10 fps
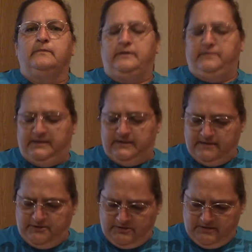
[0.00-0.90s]
Have a
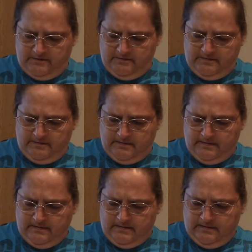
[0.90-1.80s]
connection there.
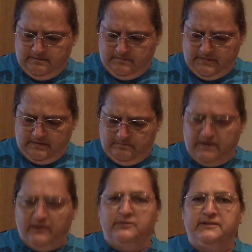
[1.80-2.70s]
Made,
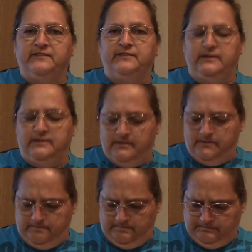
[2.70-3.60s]
made a little divot in
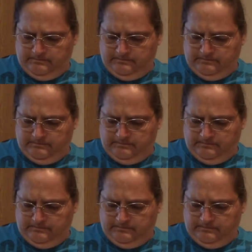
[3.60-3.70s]
there.